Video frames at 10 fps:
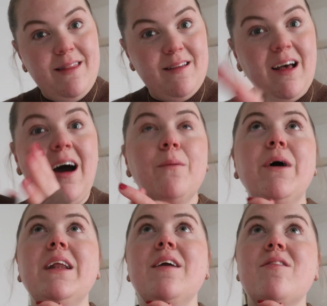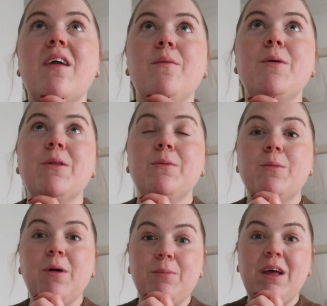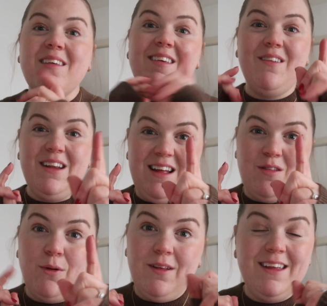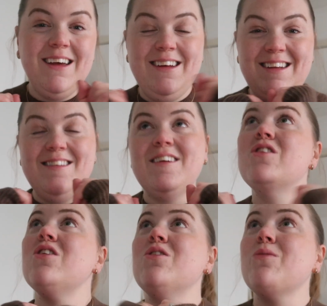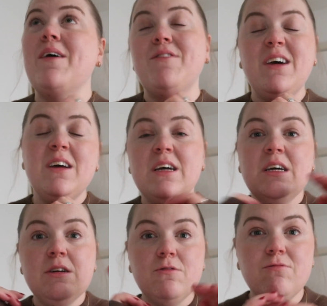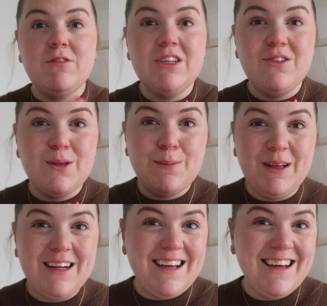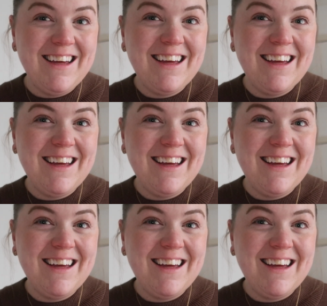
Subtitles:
This artwork needs to go up on the wall properly because it only needs one instead of two, so I have to redo the bloody